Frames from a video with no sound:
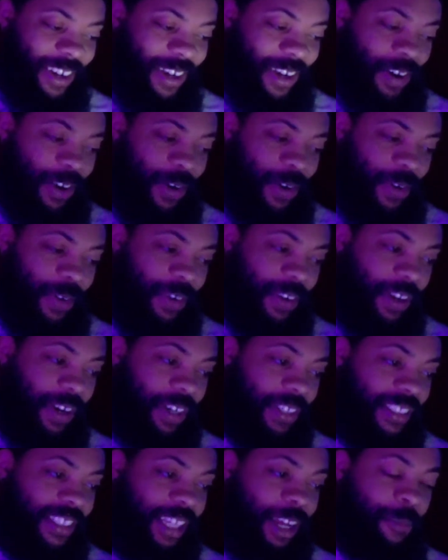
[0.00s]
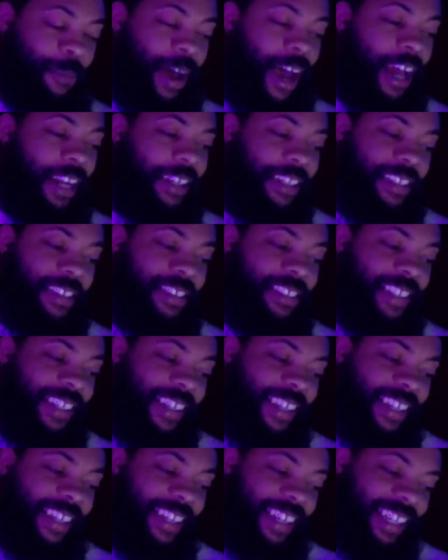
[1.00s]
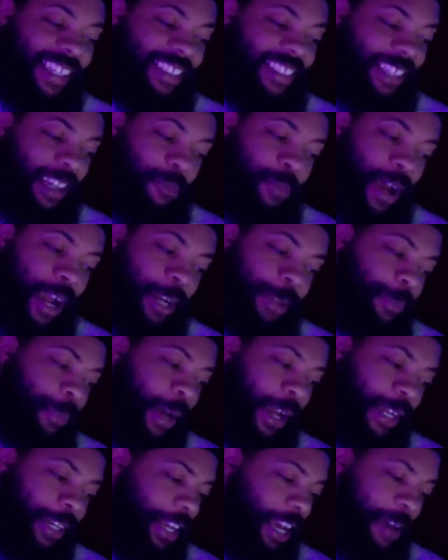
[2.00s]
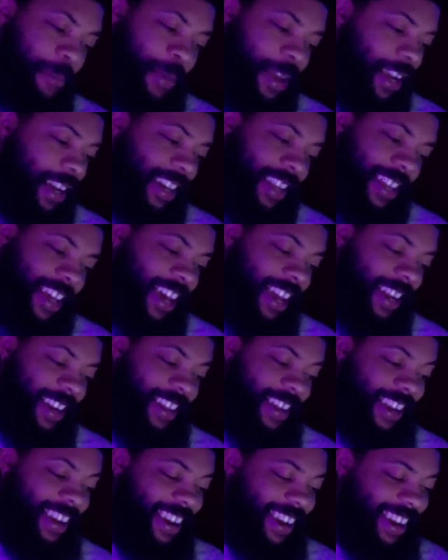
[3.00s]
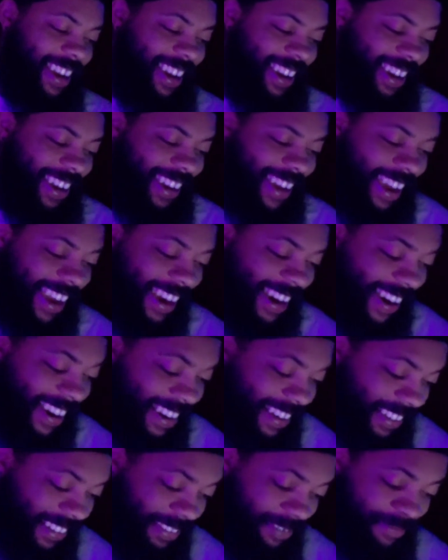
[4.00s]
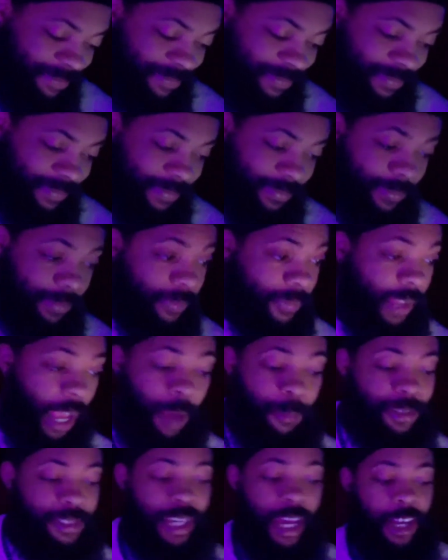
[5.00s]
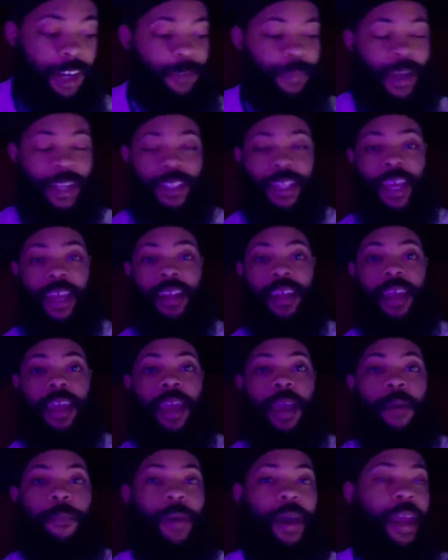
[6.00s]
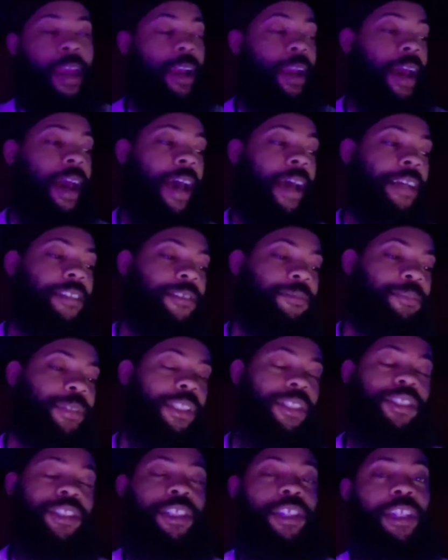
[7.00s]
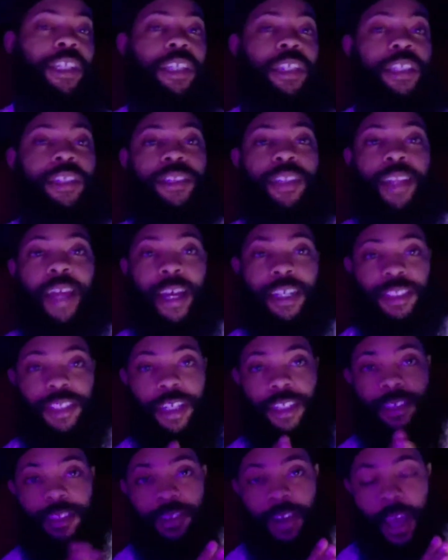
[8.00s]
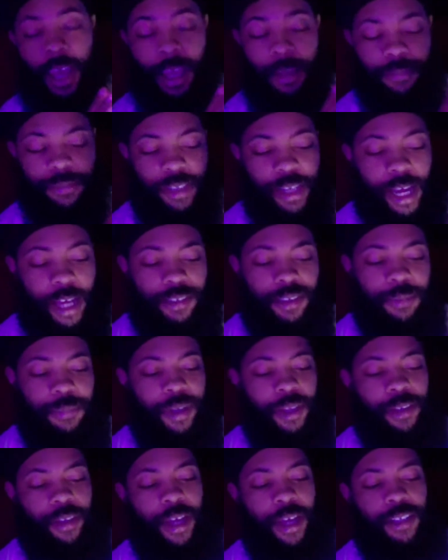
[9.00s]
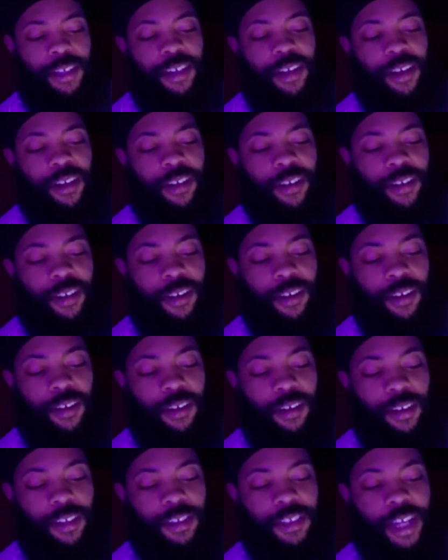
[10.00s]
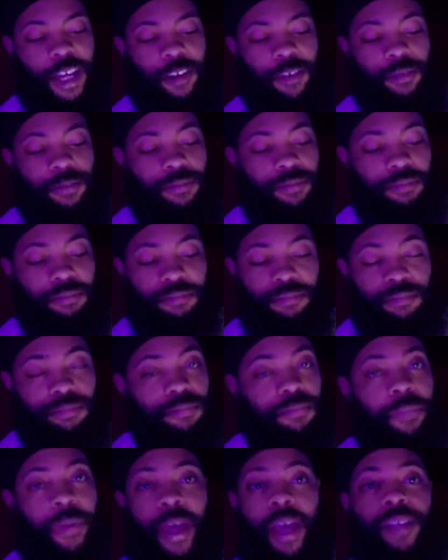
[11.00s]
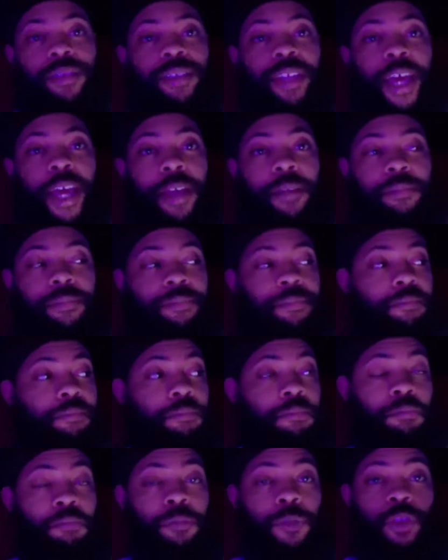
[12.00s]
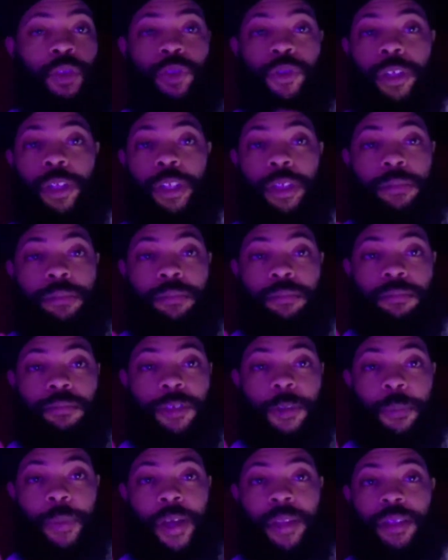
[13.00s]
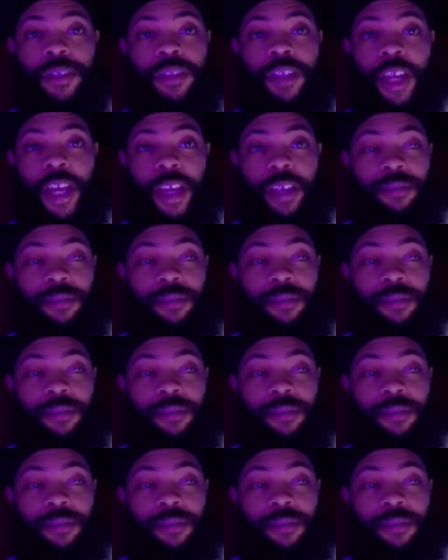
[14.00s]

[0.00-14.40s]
Oh no, somebody might not make it out of there. I'm excited about that. But hey guys, be sure to like, share, subscribe. Check out some of the other content on the channel. Past that, enjoy your Mother's